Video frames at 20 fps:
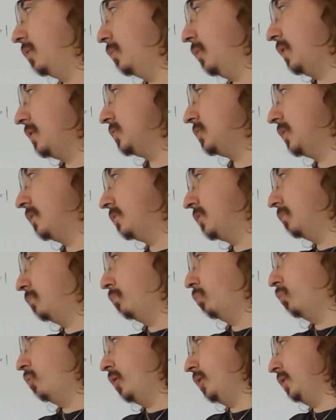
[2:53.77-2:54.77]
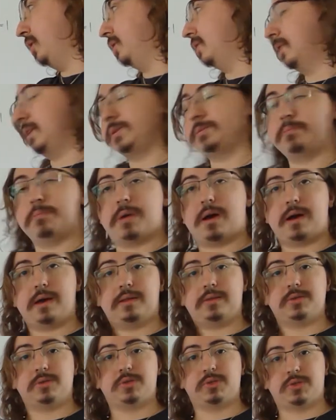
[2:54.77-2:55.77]
that we actually have to break this
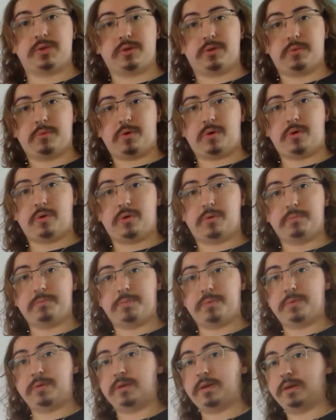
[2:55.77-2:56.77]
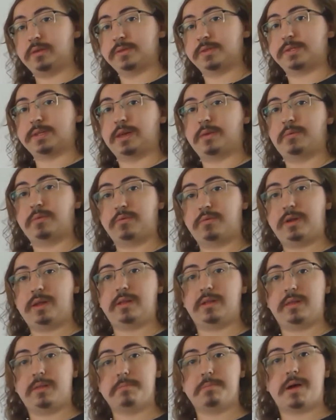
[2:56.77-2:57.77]
minus 2 up and say, well,
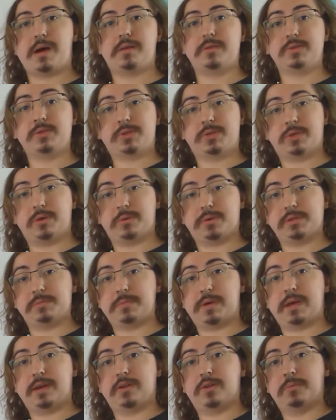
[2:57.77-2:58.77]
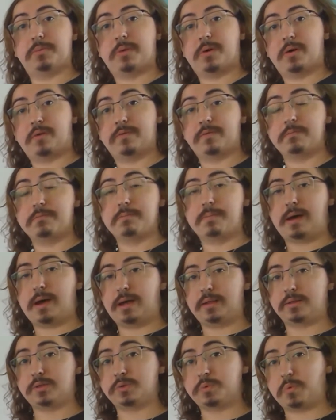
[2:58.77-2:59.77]
really, the minus 2 is made up of
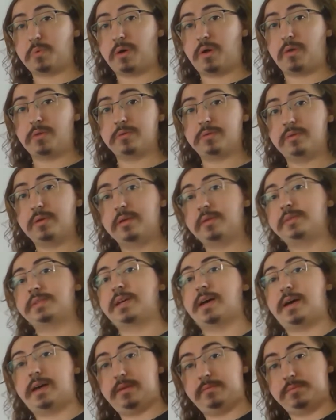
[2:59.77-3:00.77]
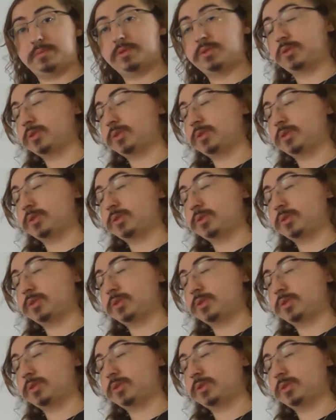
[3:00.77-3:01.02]
minus 1 times